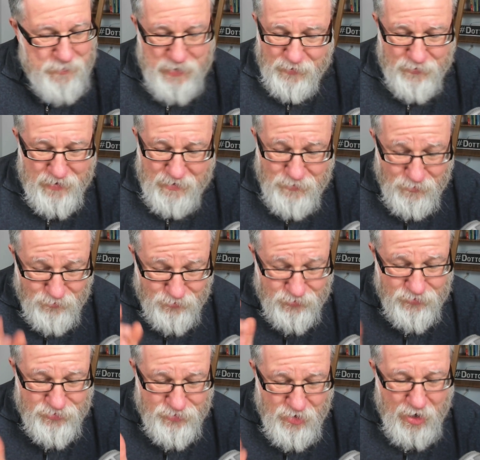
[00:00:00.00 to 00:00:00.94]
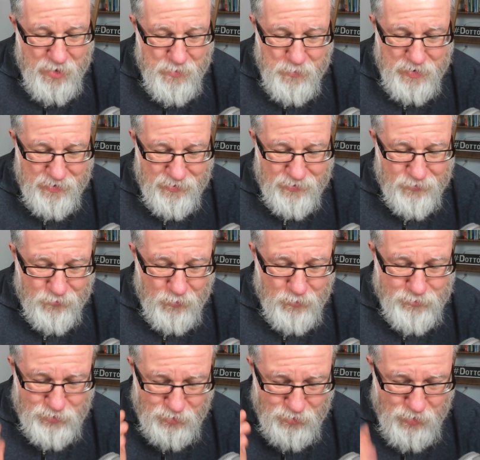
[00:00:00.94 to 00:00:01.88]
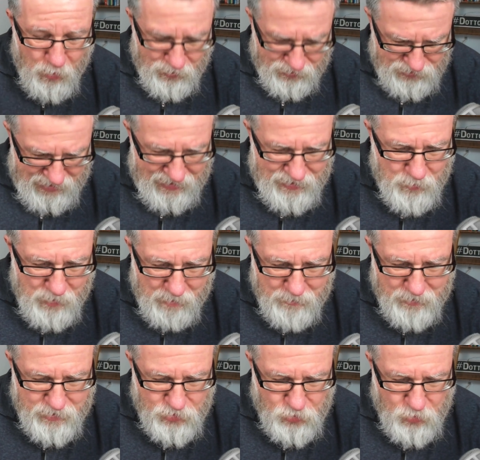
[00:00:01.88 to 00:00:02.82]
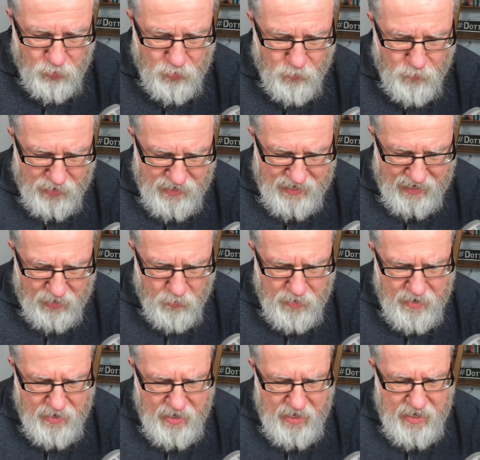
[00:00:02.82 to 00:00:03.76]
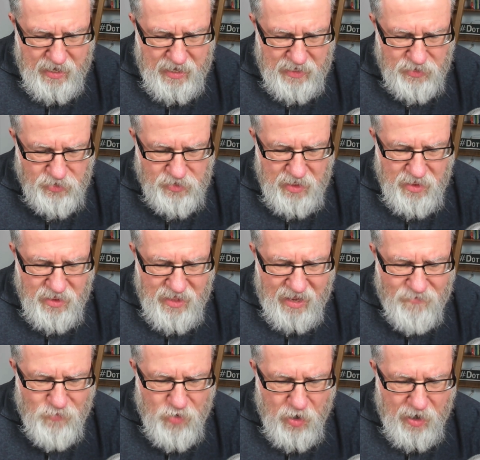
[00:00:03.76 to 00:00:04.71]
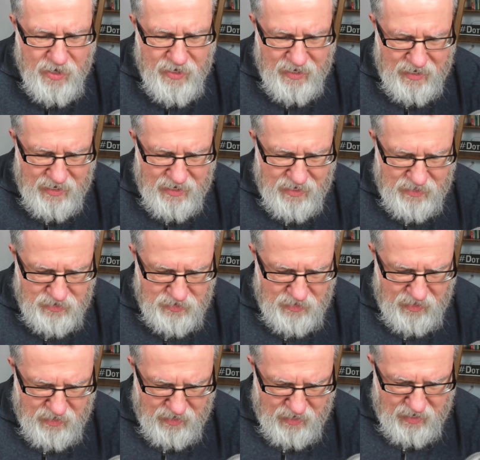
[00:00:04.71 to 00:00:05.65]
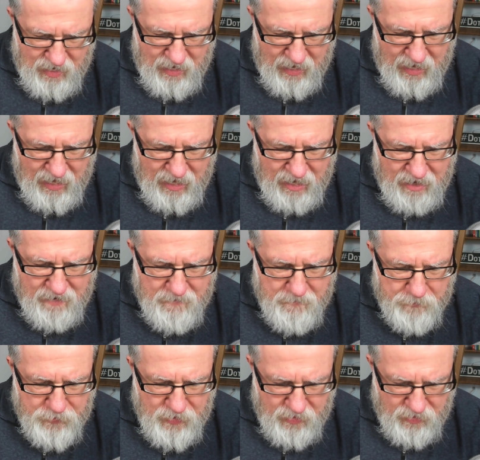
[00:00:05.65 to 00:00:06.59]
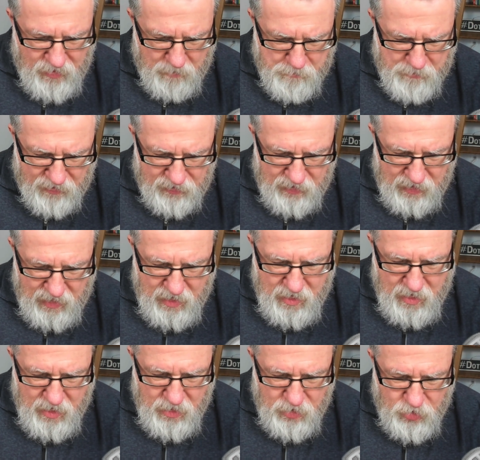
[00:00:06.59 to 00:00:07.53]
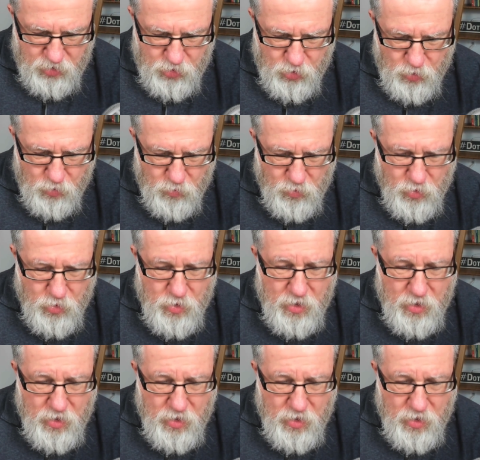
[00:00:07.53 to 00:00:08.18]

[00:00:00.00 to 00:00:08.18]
if, if you've just gotten one of these phones, you know exactly what I'm going to show you right now. Is they've got a the ability to